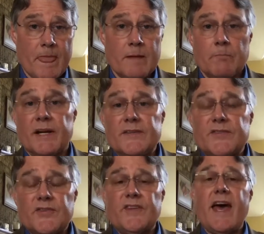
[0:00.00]
But
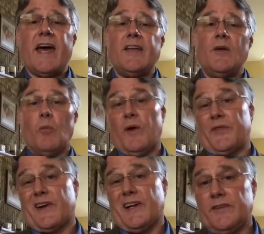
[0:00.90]
instead, what
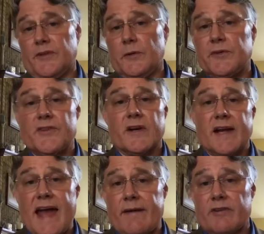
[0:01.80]
they're going to do is they're going
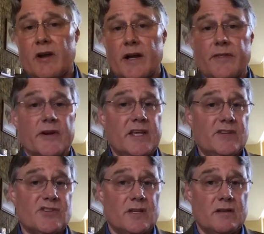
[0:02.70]
to have it on in their
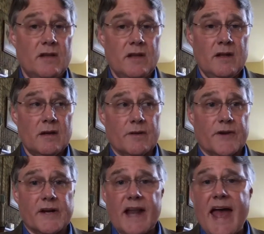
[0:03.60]
kitchen, or
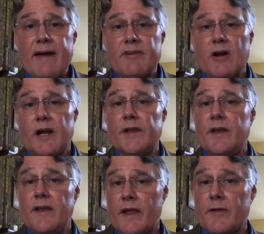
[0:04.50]
they're going to have it on in
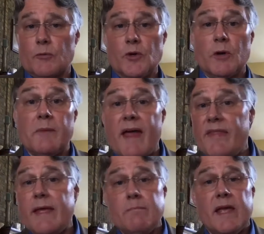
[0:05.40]
another room, and
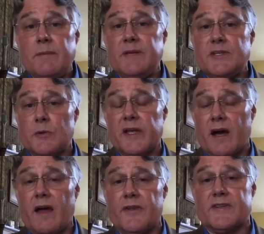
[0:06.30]
they may be doing
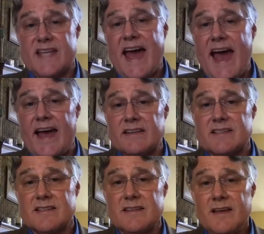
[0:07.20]
other
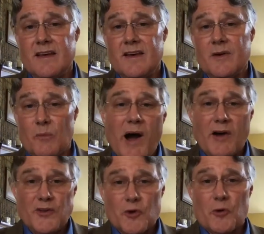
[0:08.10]
tasks
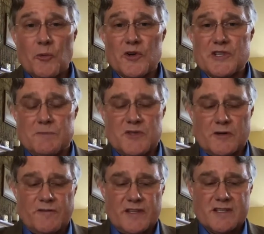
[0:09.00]
while your worship
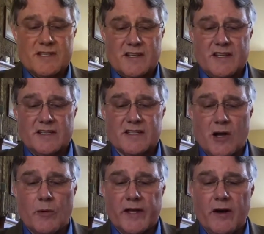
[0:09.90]
service is
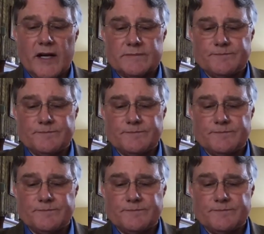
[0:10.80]
going on.